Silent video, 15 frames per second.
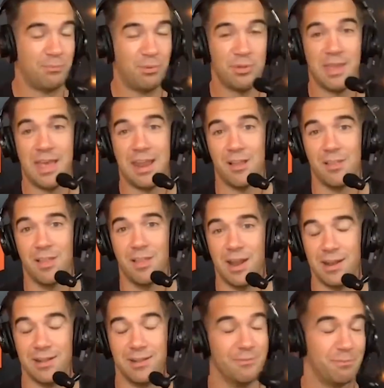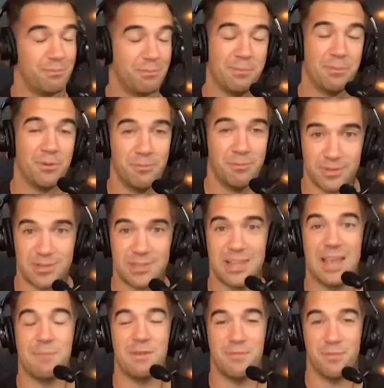I put that online, and people
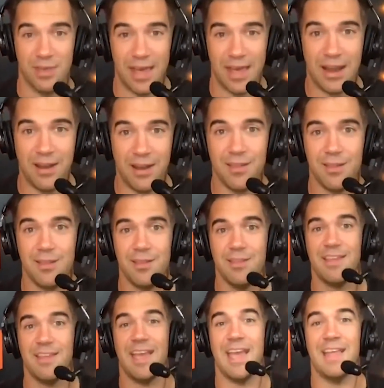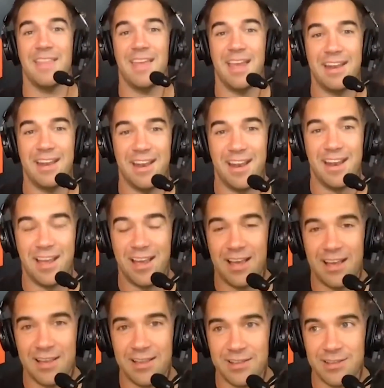slam me for that. And then
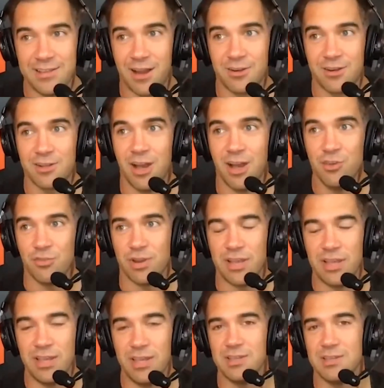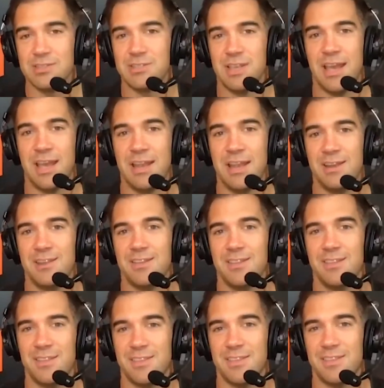uh, Dr. Gundry said
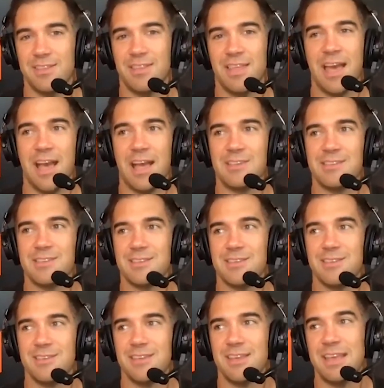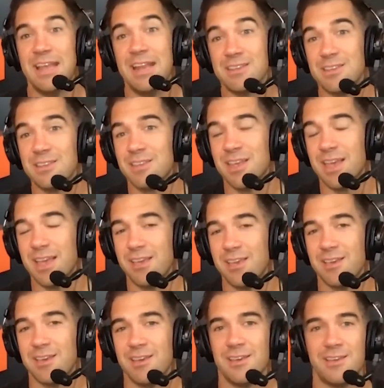that he doesn't
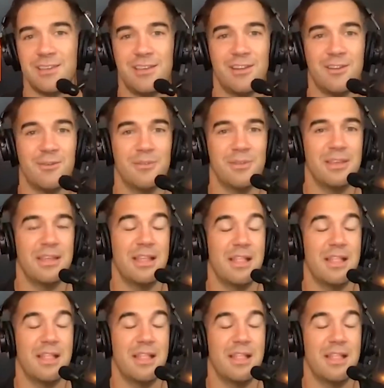think uh, you know